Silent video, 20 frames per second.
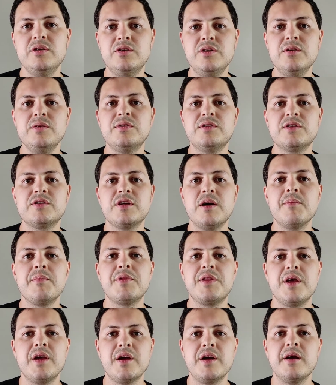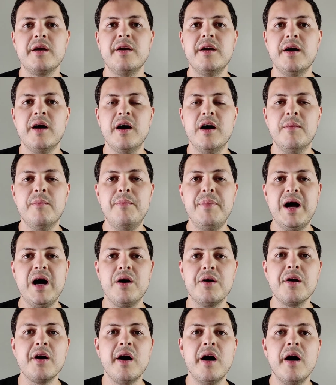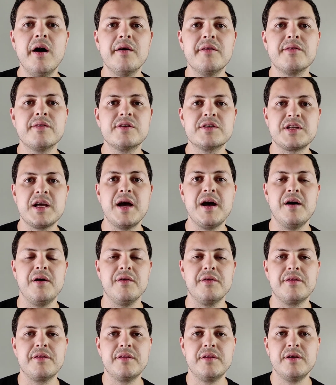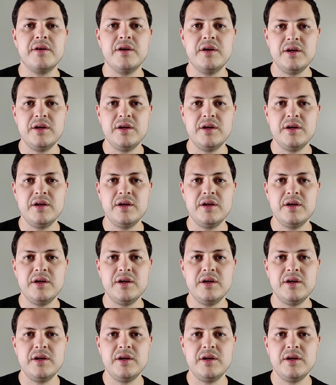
do something about others' health.